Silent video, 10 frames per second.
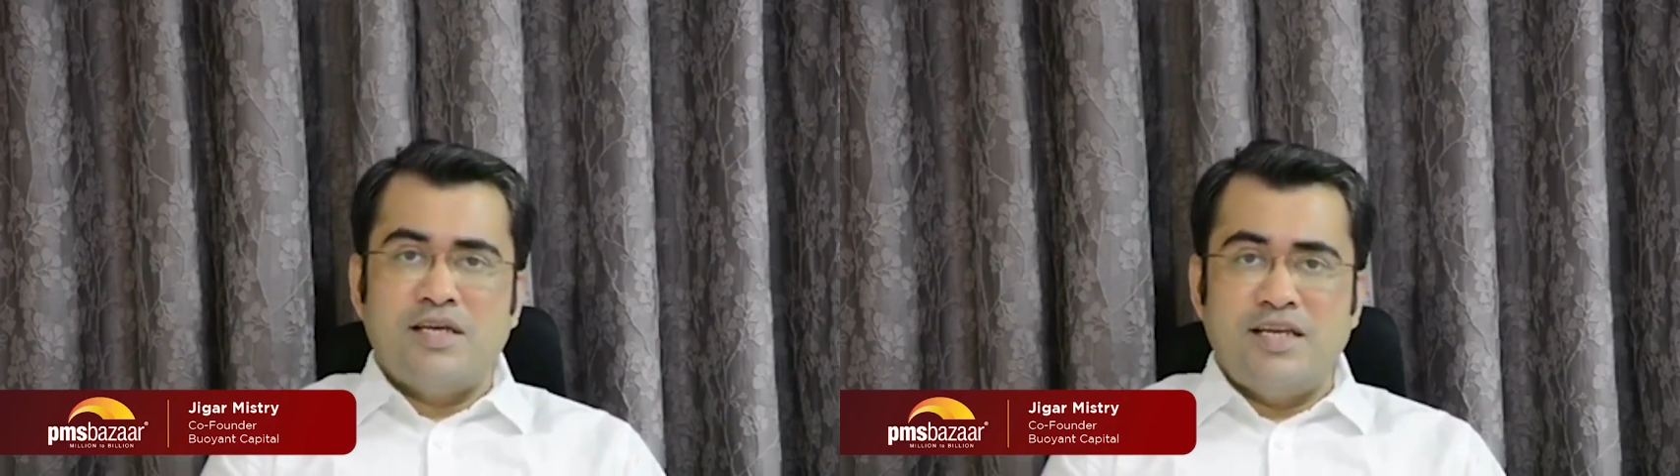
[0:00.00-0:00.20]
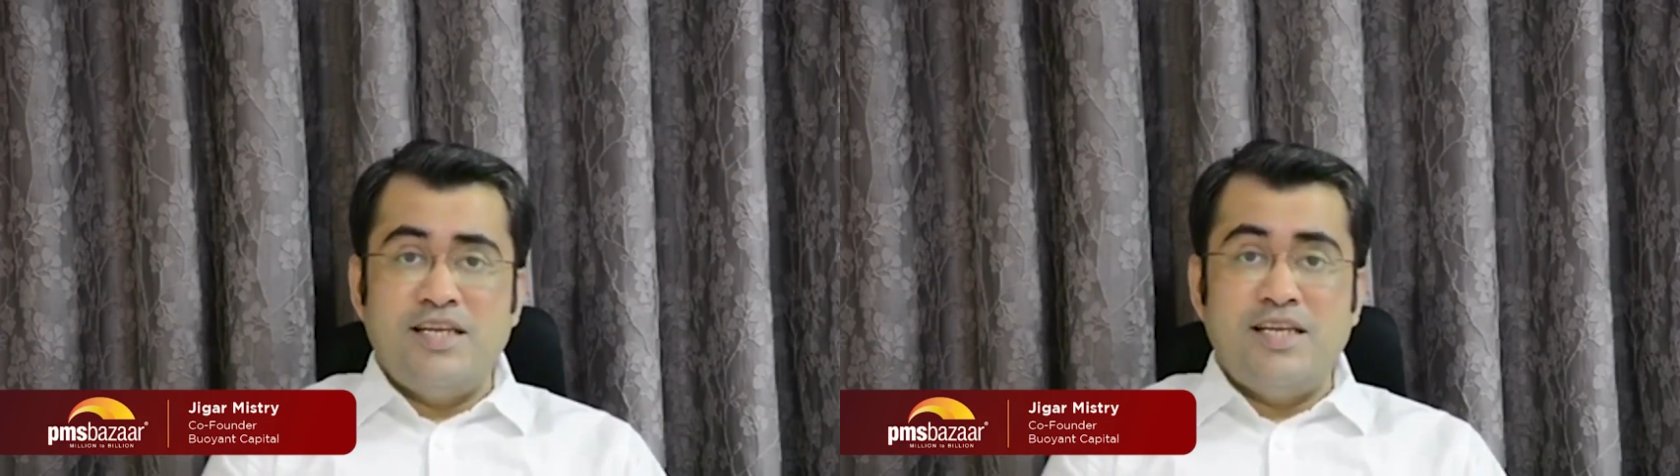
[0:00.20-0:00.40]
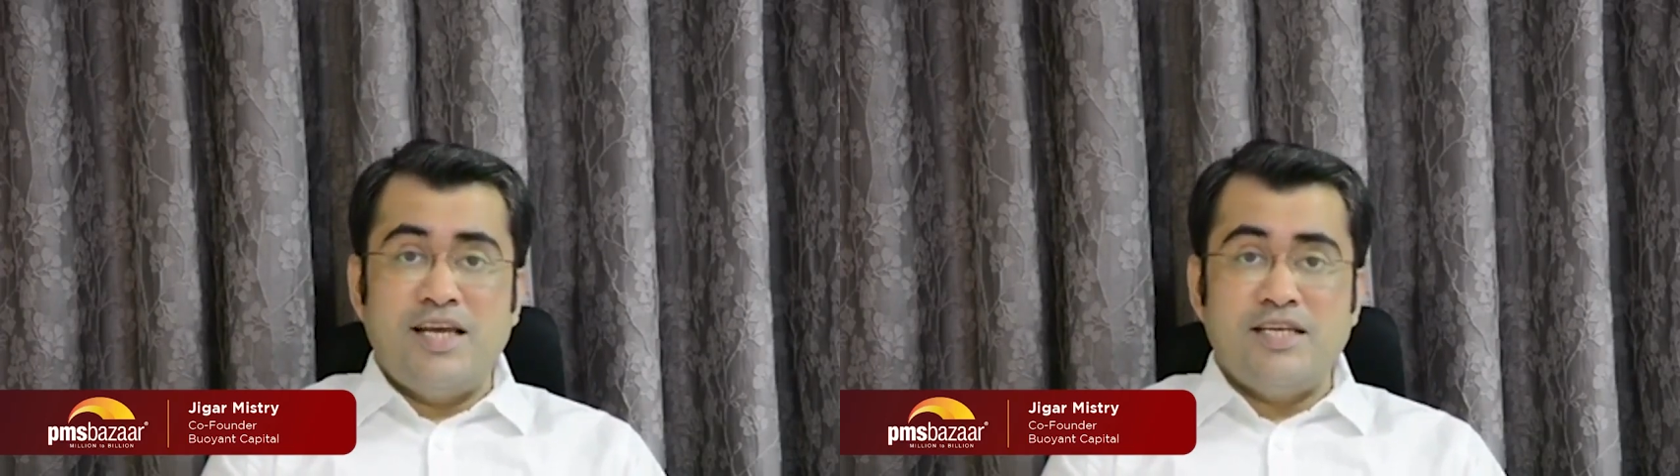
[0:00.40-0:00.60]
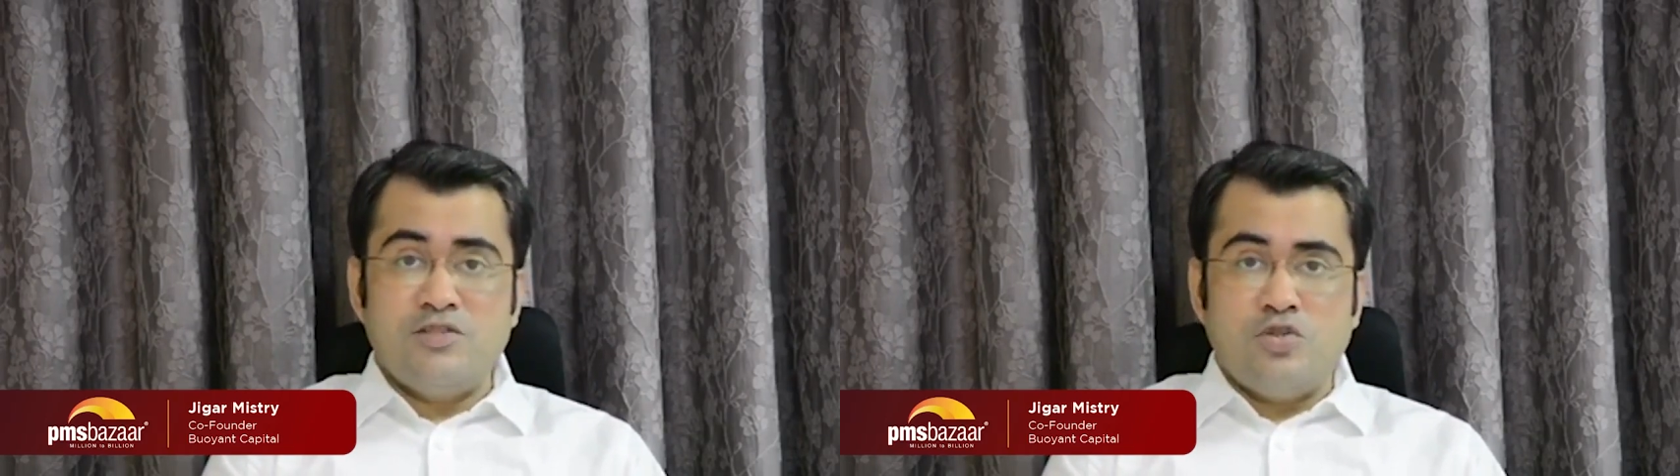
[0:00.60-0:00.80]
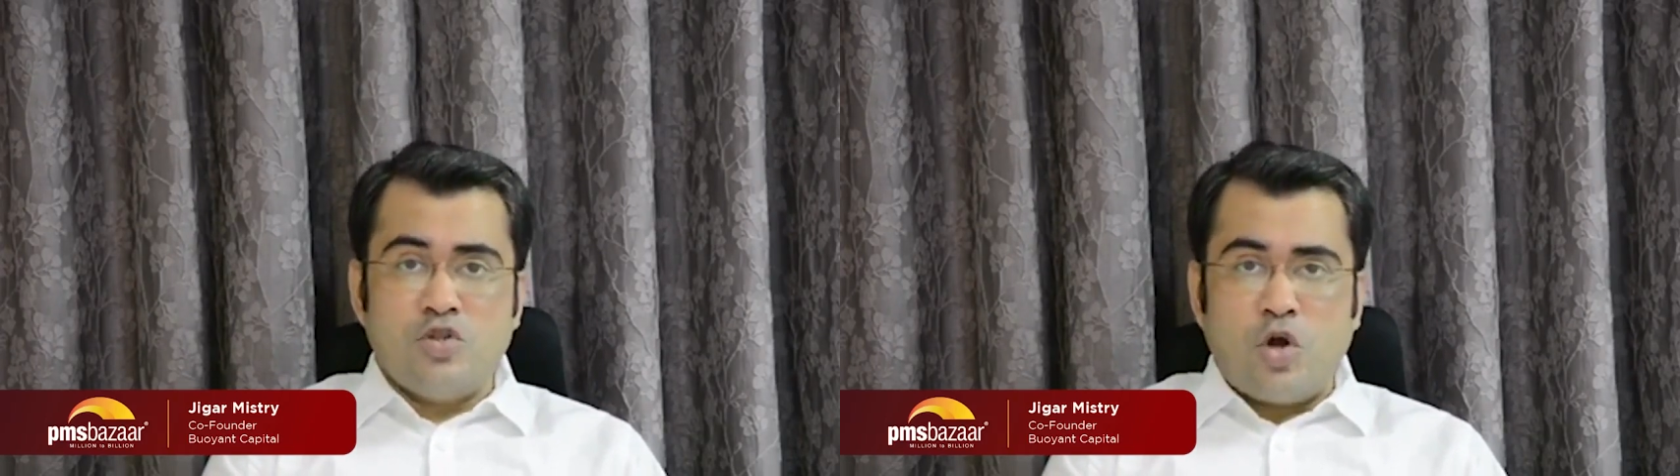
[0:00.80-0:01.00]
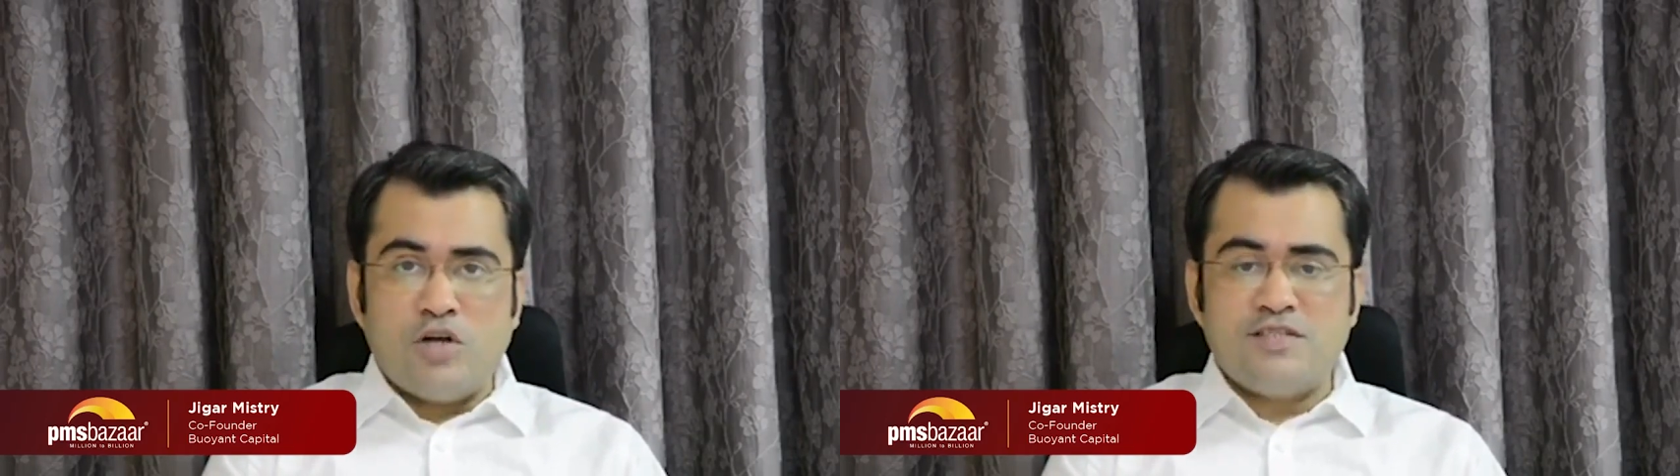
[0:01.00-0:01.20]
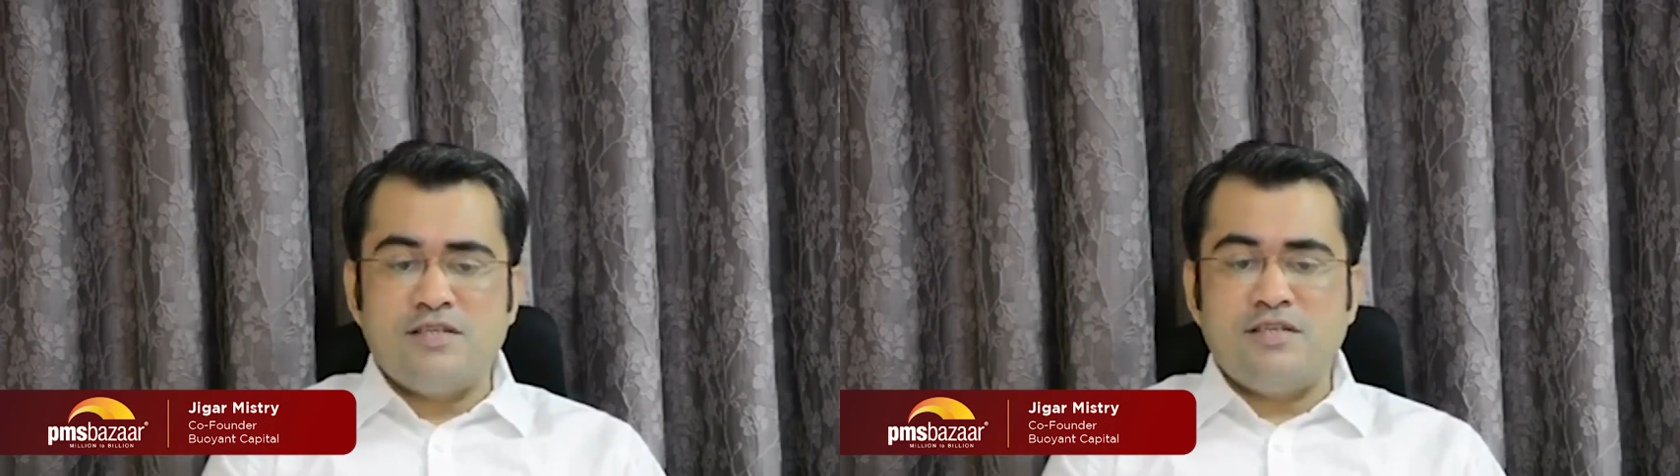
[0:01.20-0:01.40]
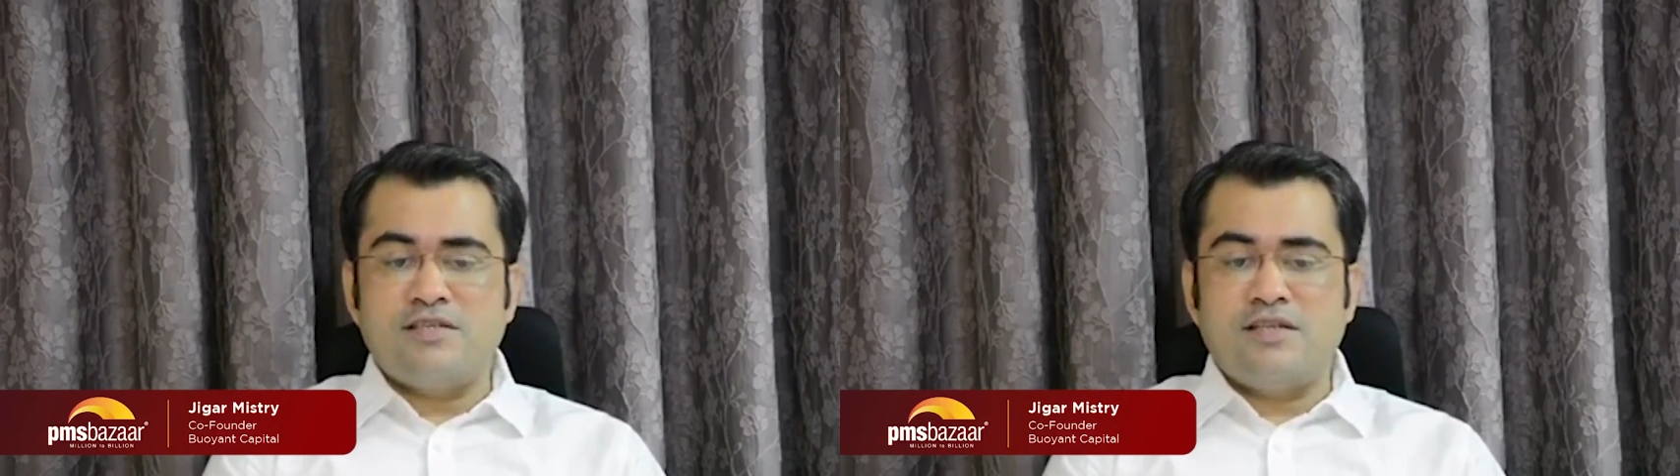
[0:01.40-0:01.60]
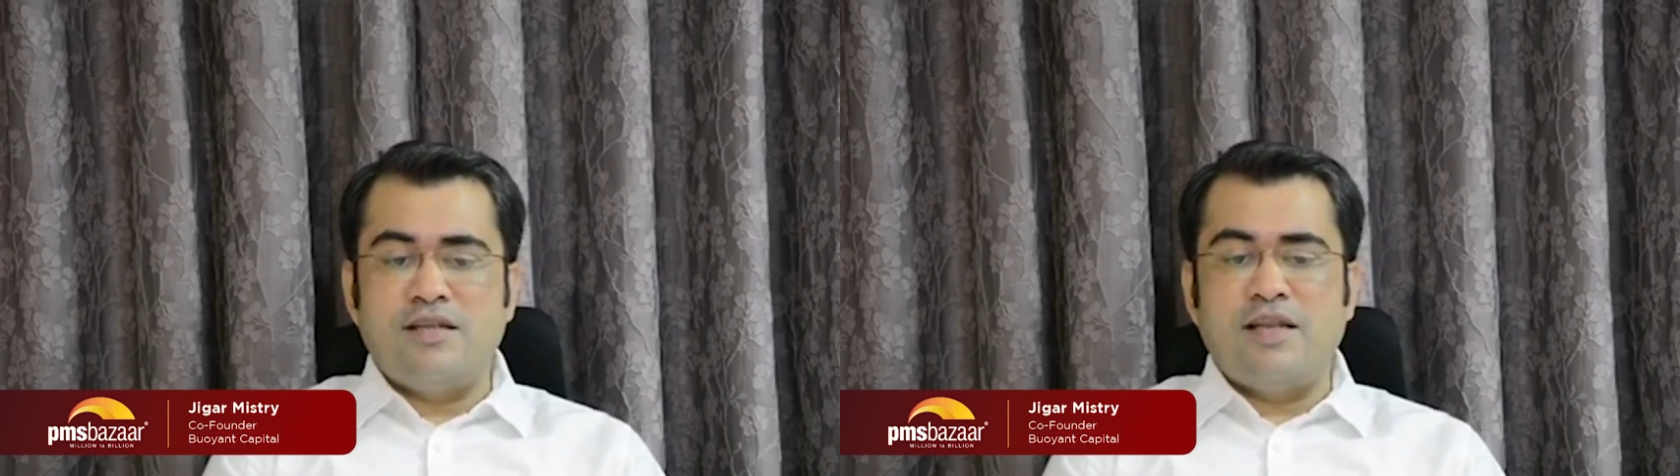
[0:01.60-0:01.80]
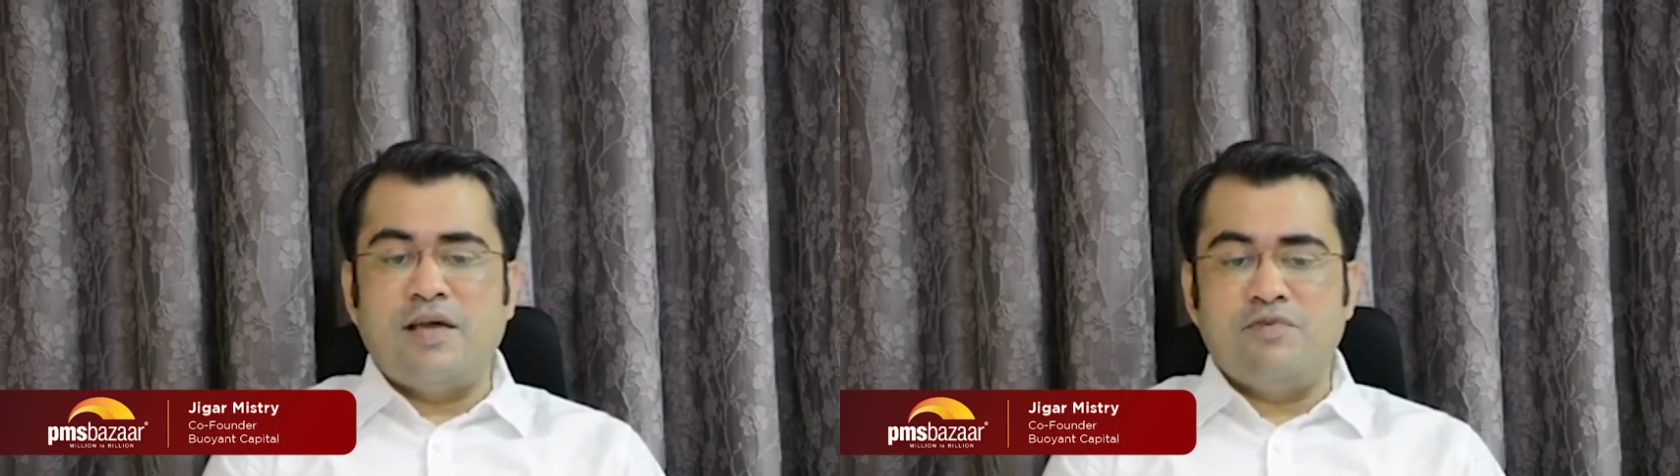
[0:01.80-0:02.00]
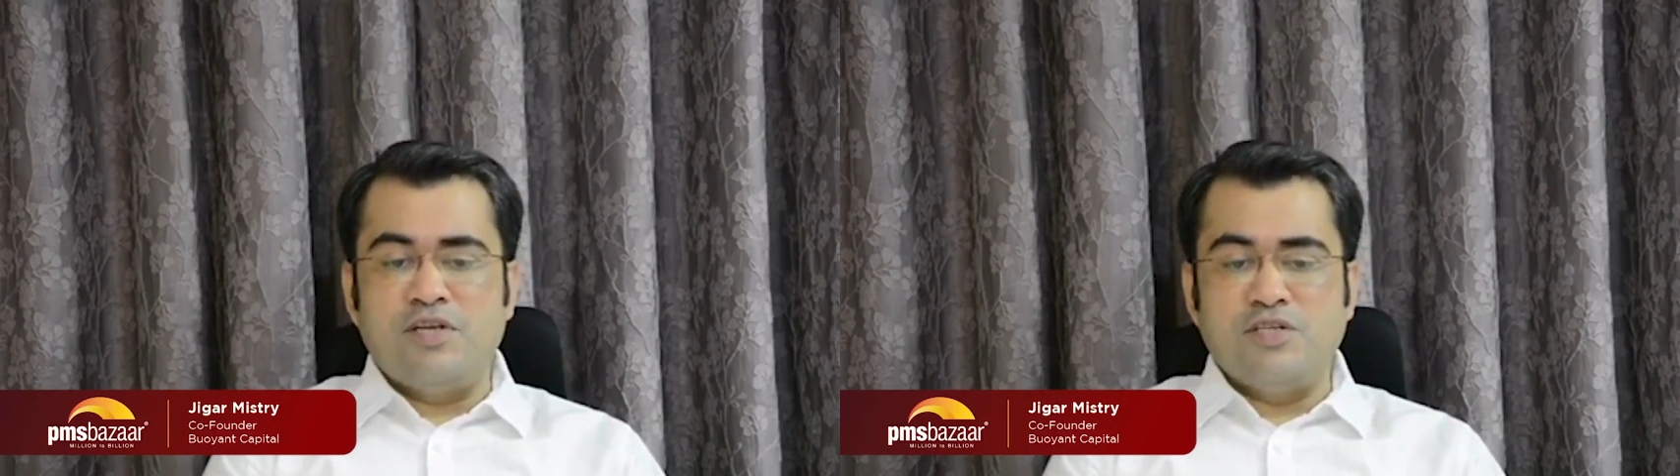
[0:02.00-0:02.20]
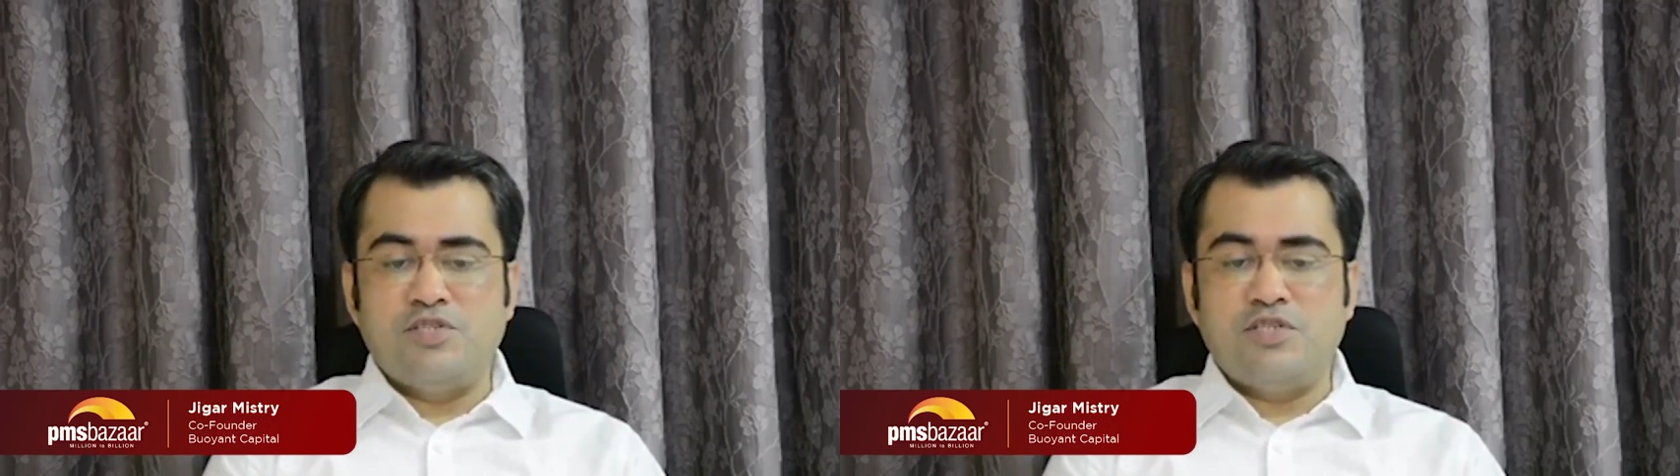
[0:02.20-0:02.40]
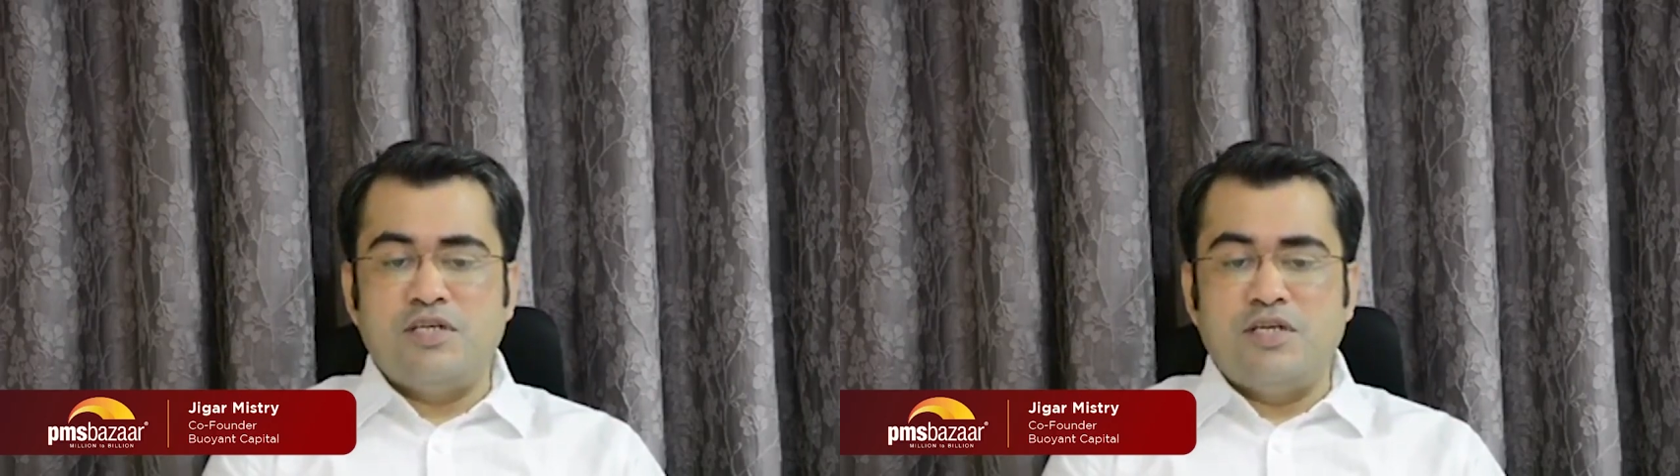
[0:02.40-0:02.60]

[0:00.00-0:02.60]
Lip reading: India is not seriously leveraged